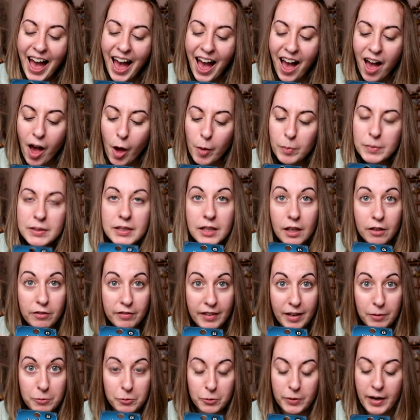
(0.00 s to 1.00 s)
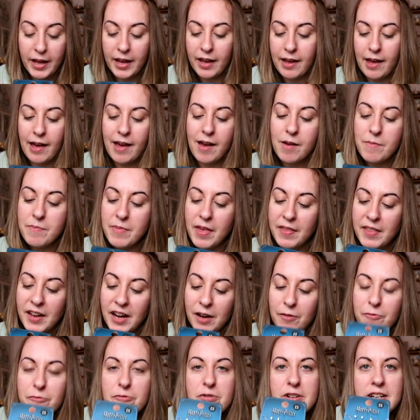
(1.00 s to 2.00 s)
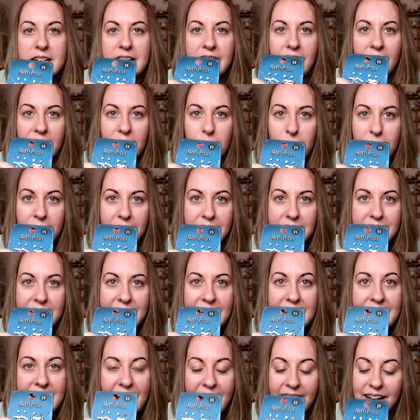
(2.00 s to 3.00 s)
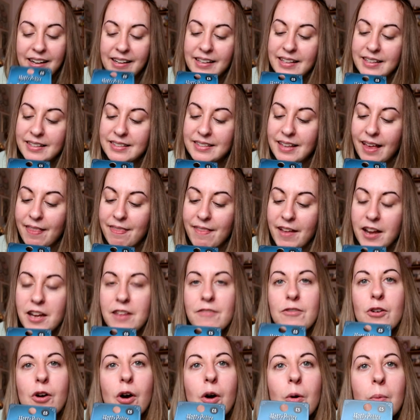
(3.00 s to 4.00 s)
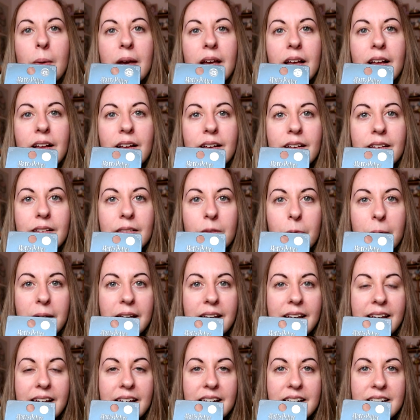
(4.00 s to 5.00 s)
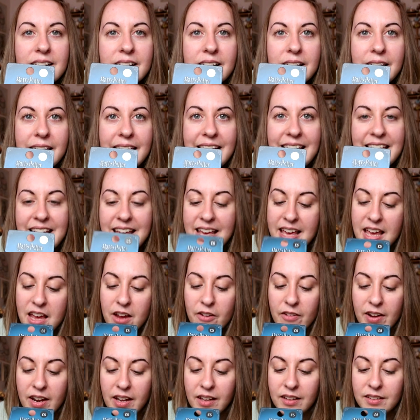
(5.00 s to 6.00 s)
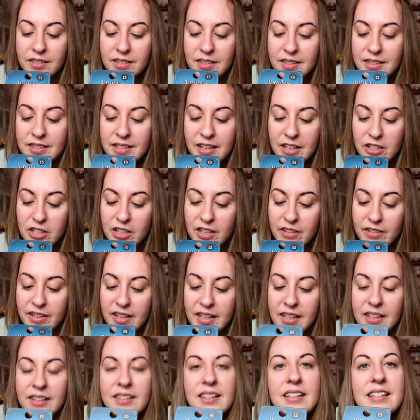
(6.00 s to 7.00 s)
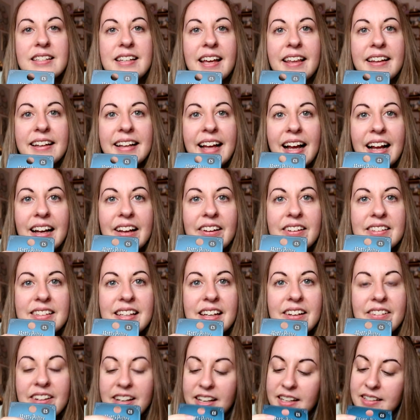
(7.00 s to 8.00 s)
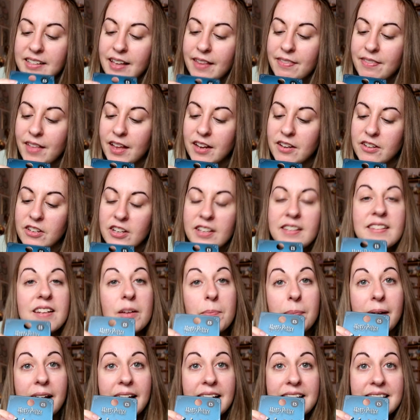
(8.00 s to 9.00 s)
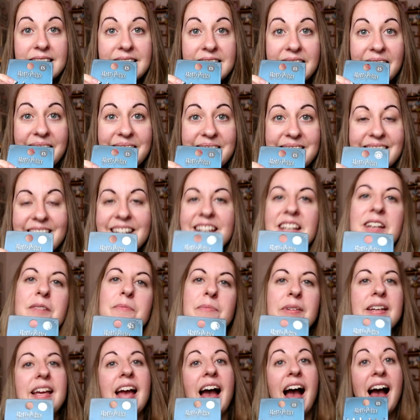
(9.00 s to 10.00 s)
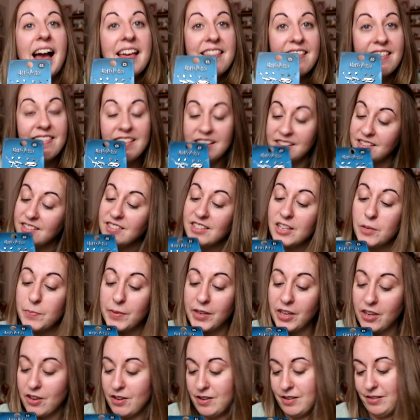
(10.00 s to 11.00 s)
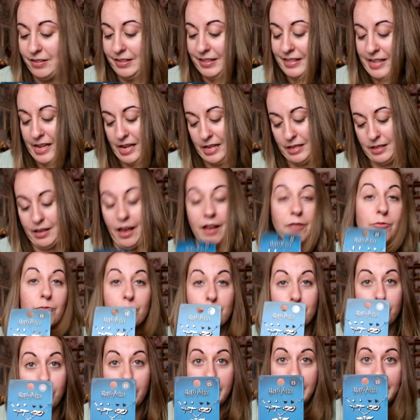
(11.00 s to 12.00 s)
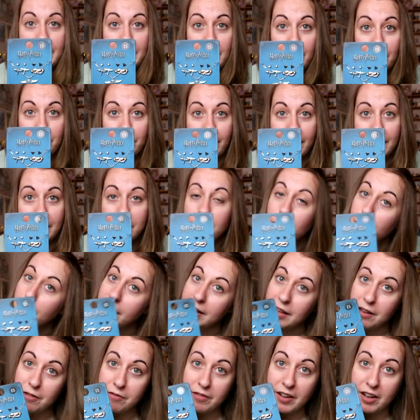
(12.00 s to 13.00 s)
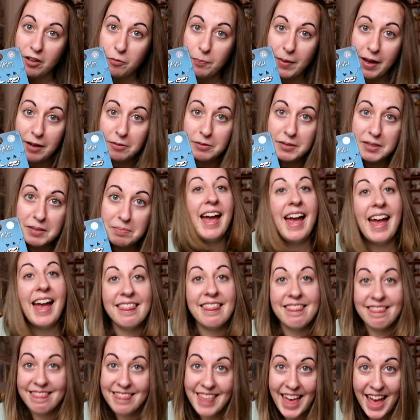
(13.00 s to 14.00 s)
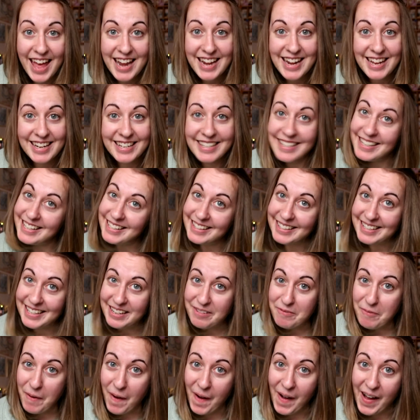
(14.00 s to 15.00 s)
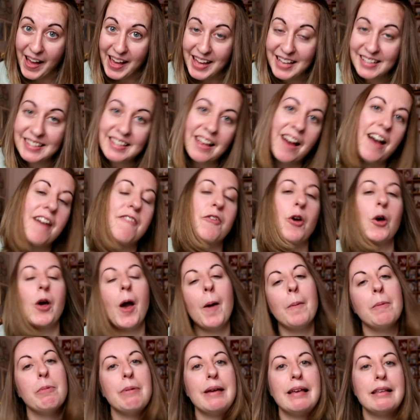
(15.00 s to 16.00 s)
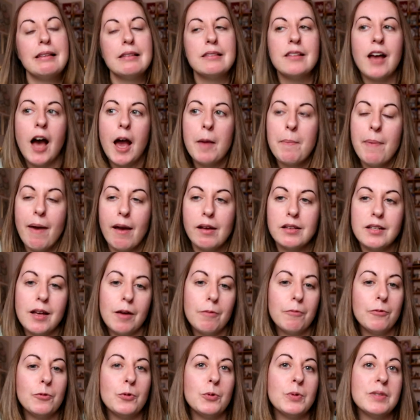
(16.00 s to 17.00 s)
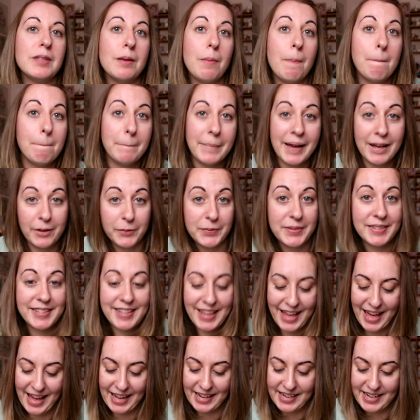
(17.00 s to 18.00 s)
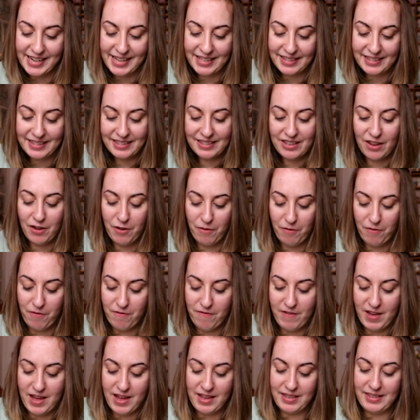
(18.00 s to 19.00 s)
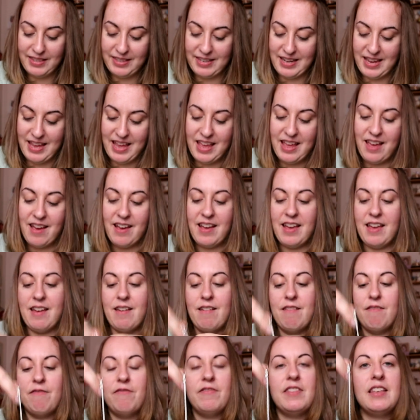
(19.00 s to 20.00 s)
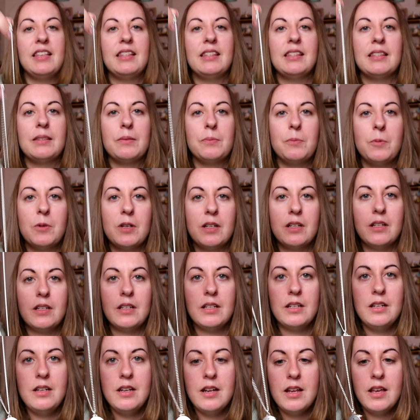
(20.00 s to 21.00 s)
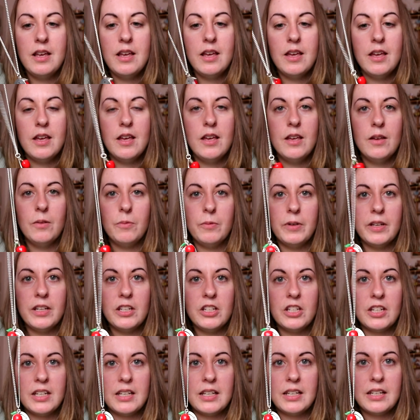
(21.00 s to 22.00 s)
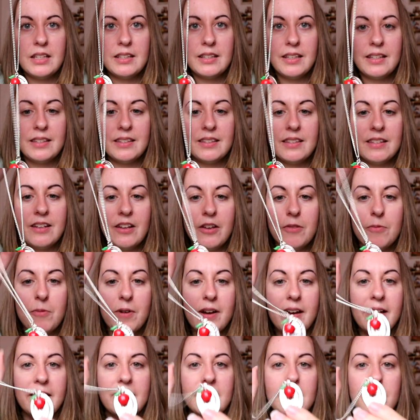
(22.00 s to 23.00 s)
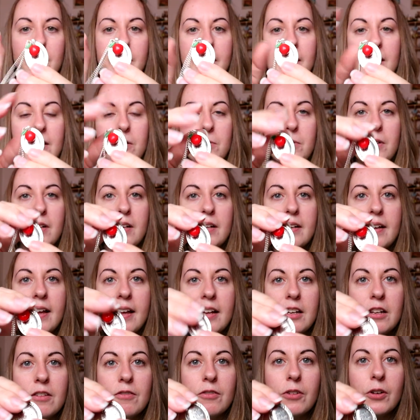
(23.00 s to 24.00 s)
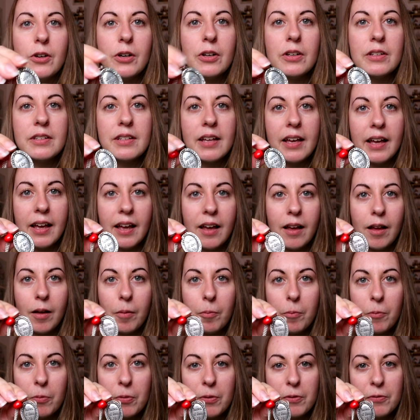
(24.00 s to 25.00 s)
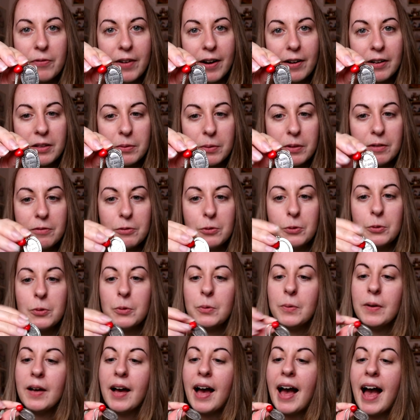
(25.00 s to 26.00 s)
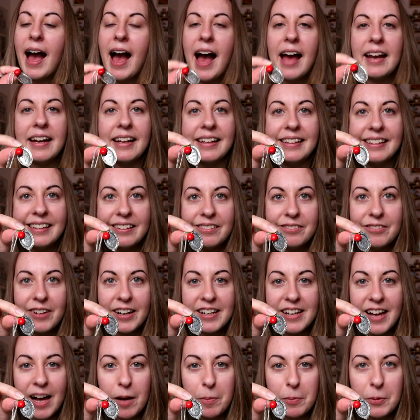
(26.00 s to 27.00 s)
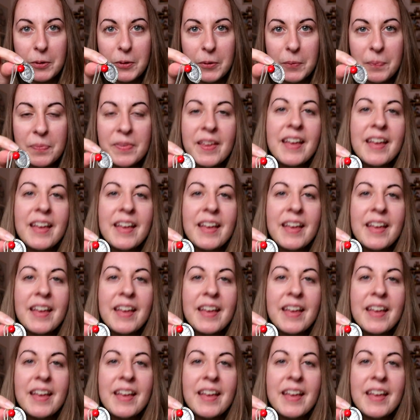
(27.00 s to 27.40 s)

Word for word: Um, so fair warning. Um, and then I really like the winged key necklace, and then you've got a winged winged key earrings, snitch earrings, Deathly Hallows earrings, and then just a plain stud. But yeah, I think these are super cute little sets and really good value for money at five pounds. Then Disney-wise, I've got a couple of pieces that I picked up for some bounds that I did. So firstly, I have this one, which is a Snow White inspired one, and you've got um, the fairest one of all and a little red apple.